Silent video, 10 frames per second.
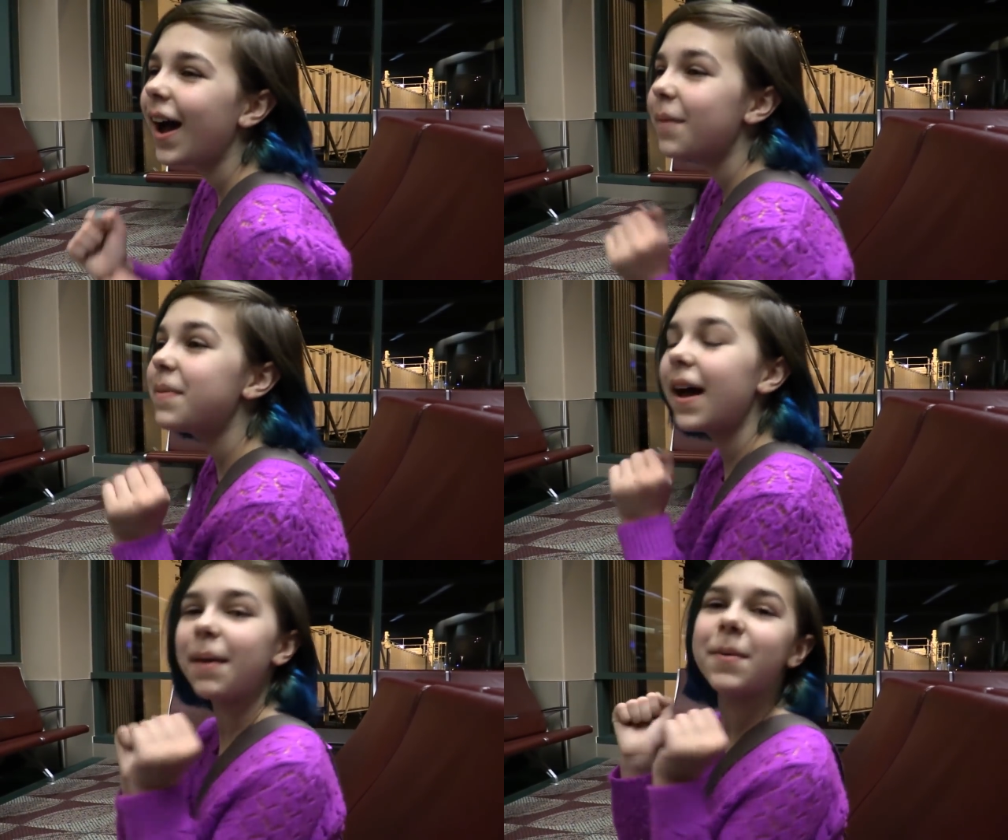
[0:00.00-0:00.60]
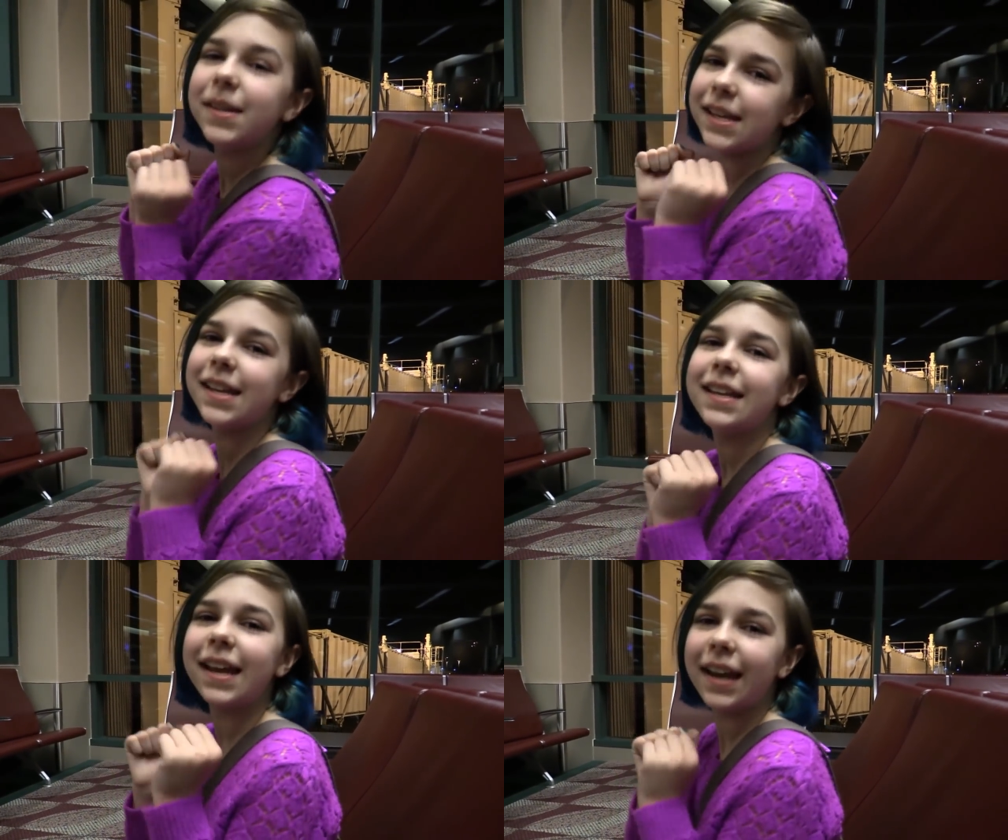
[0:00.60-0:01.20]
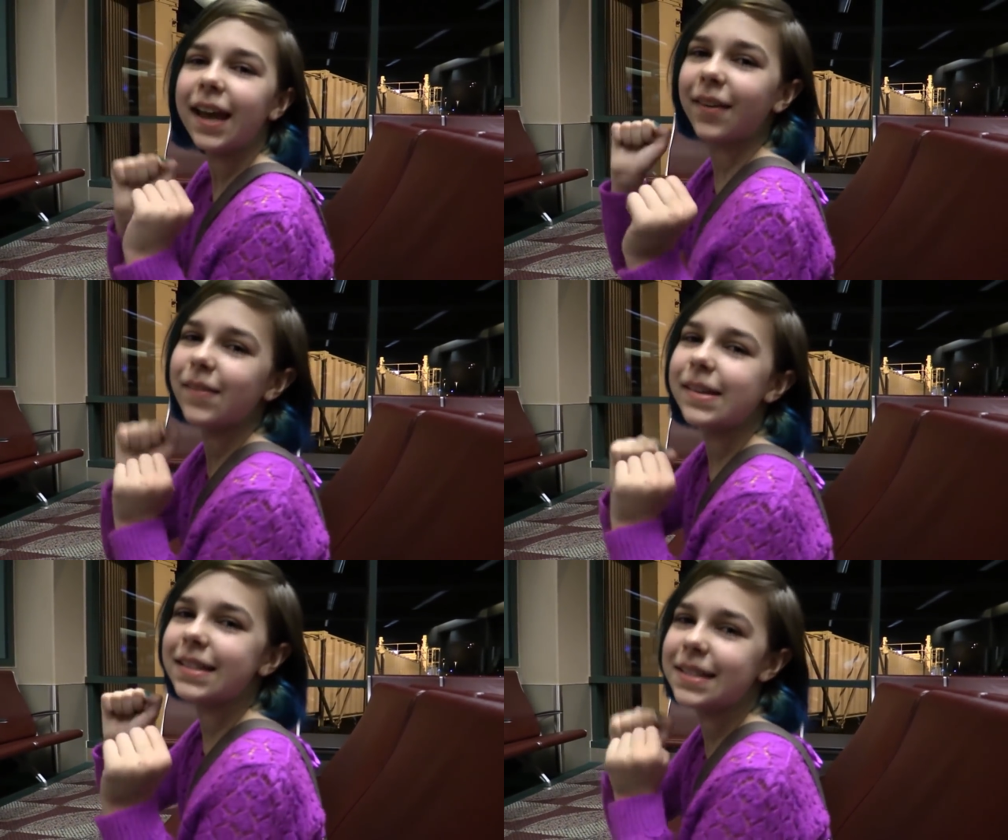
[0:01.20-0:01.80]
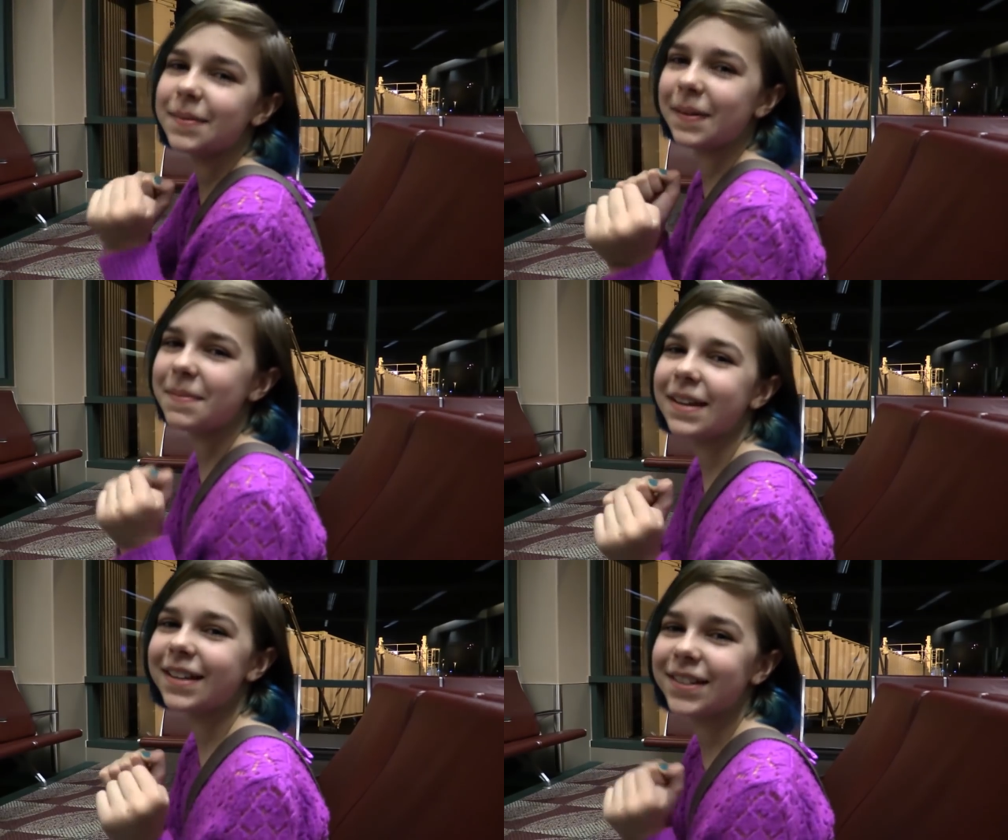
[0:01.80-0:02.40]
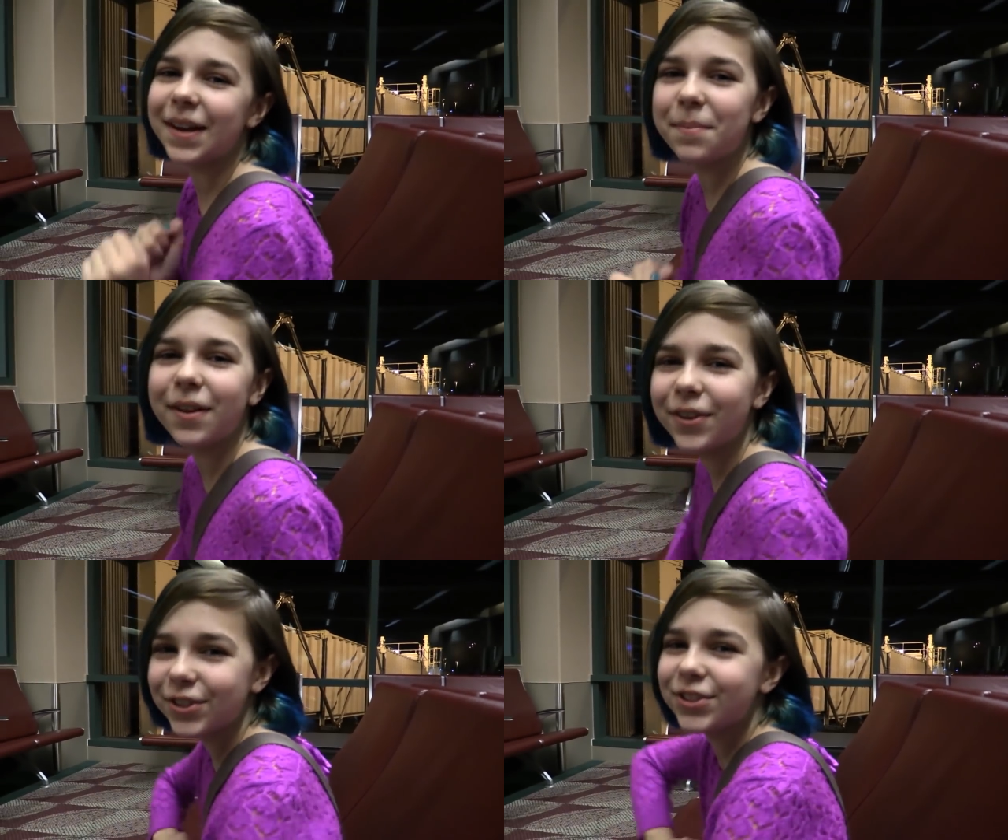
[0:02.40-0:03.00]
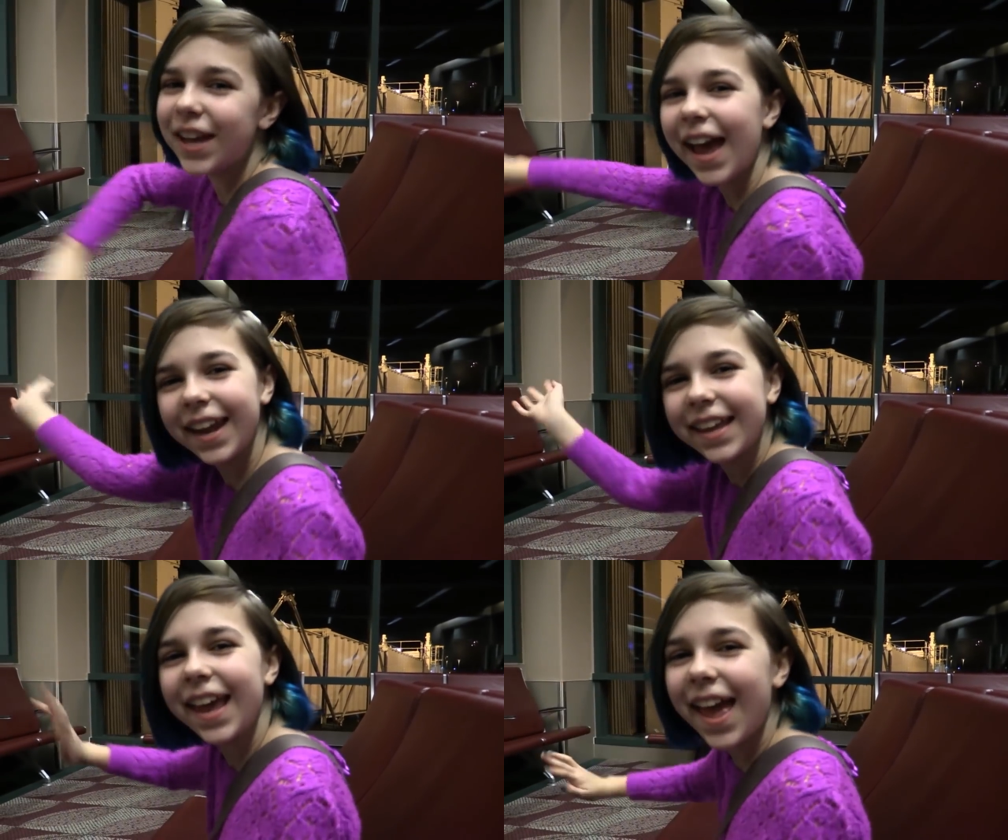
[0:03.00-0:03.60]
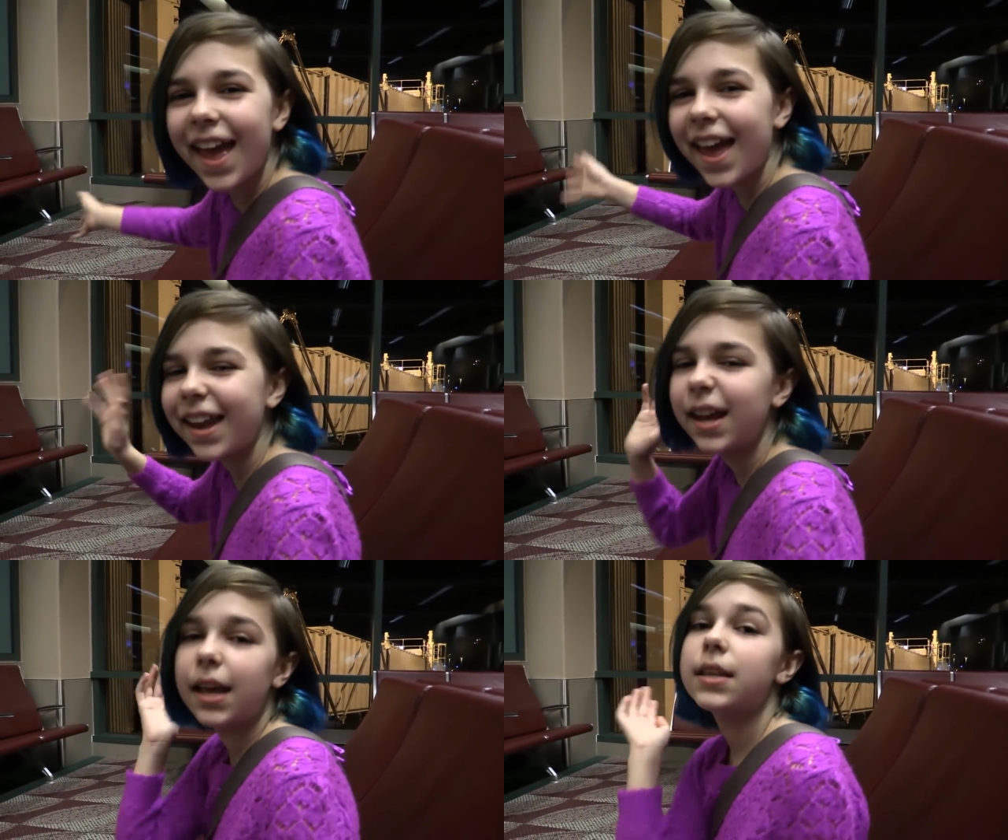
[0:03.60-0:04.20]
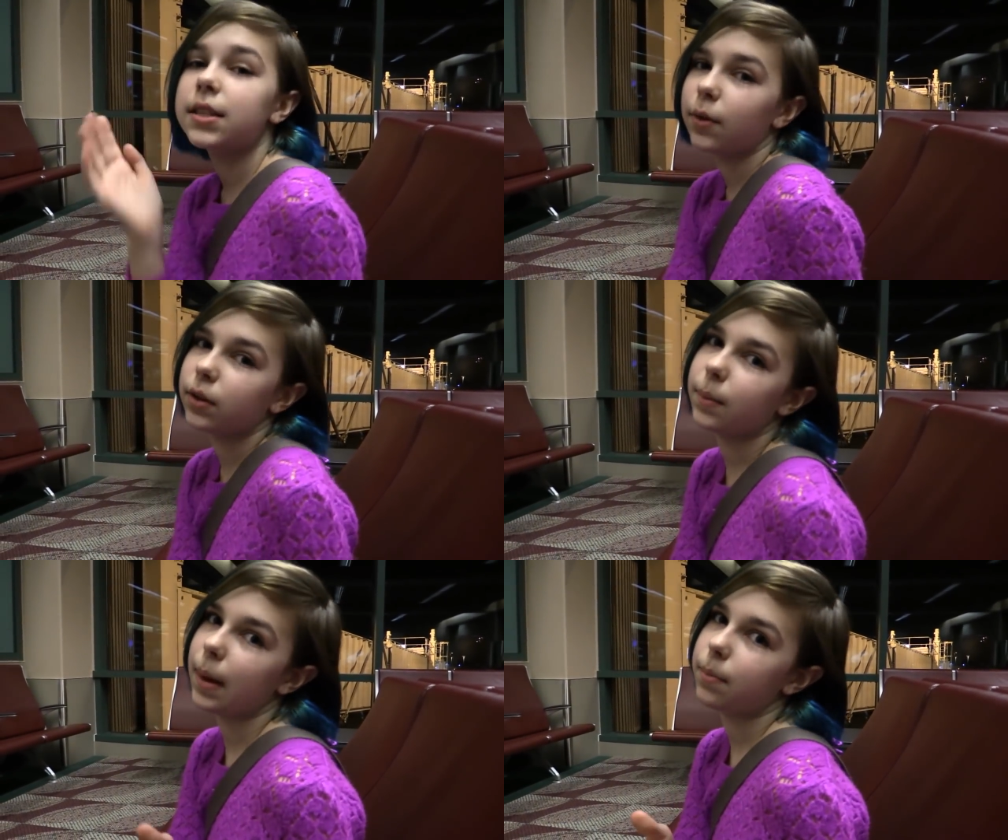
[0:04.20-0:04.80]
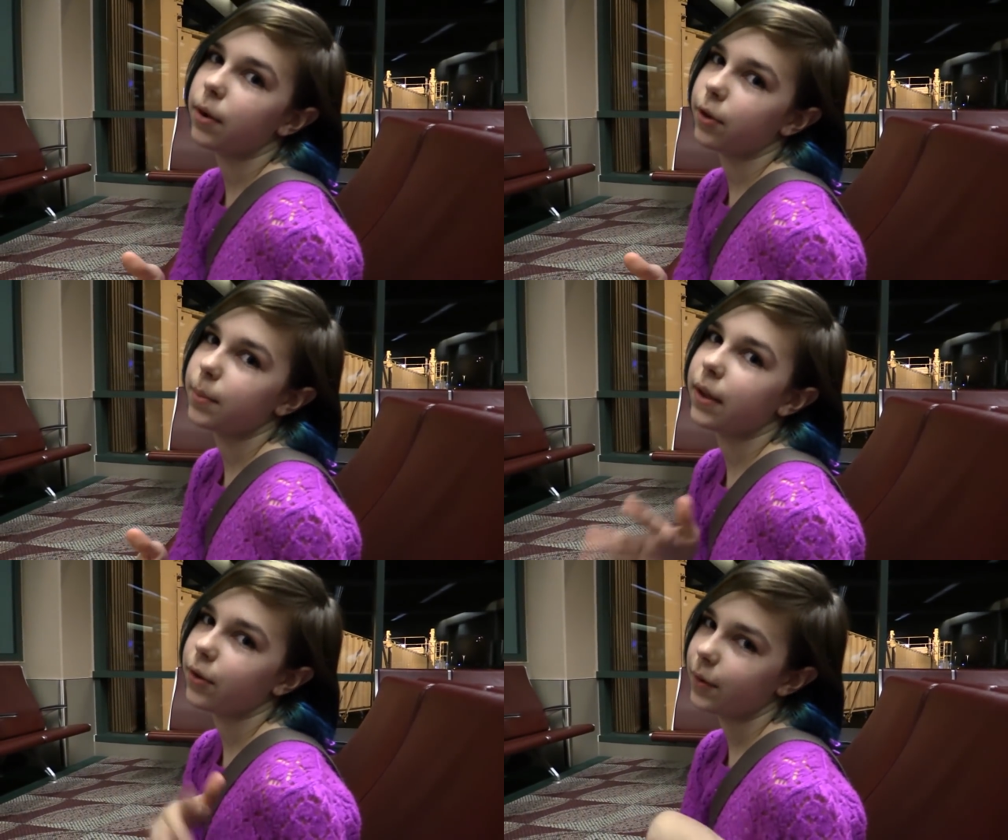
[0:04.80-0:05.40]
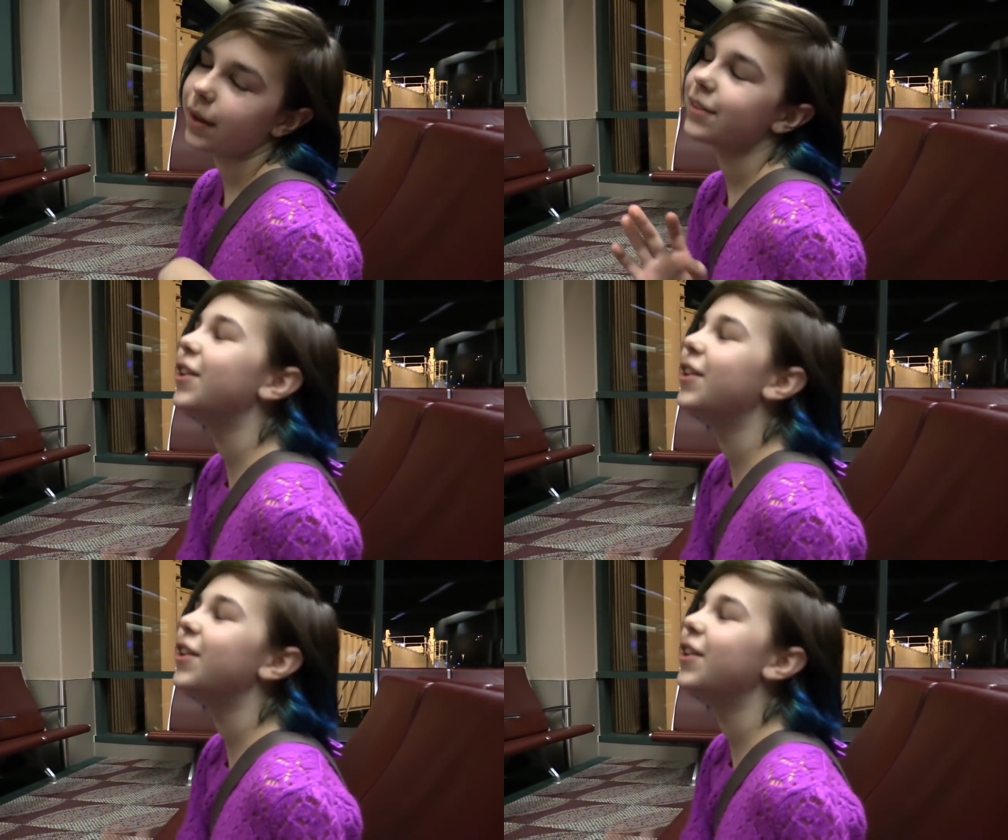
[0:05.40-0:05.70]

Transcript: but I'm going to Indiana and I'm going to see my big internet brother, Chad, again. He's not really my brother, by the way.